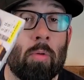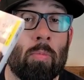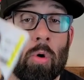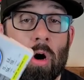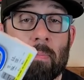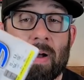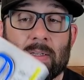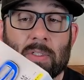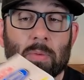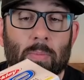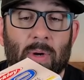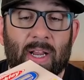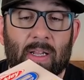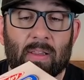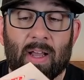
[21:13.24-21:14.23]
more about some
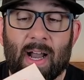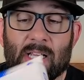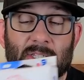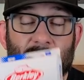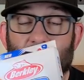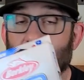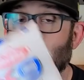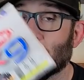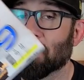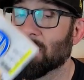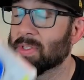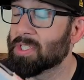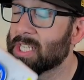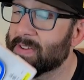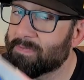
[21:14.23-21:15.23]
braided lines. If there's a
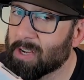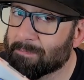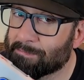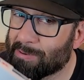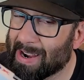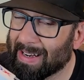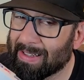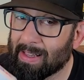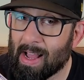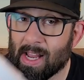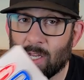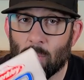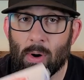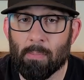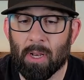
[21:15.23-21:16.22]
specific braided line
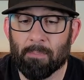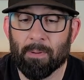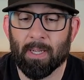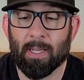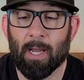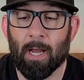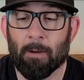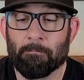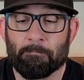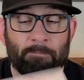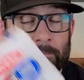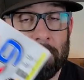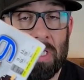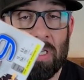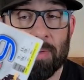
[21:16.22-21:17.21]
you want me to pick up,
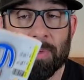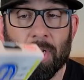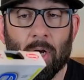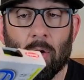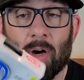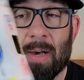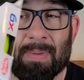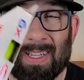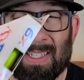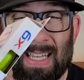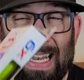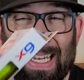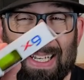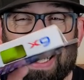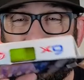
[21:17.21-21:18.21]
let me know. I'm
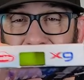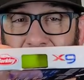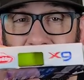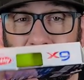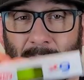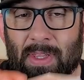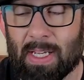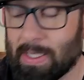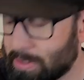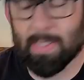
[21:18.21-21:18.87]
excited to test some of this.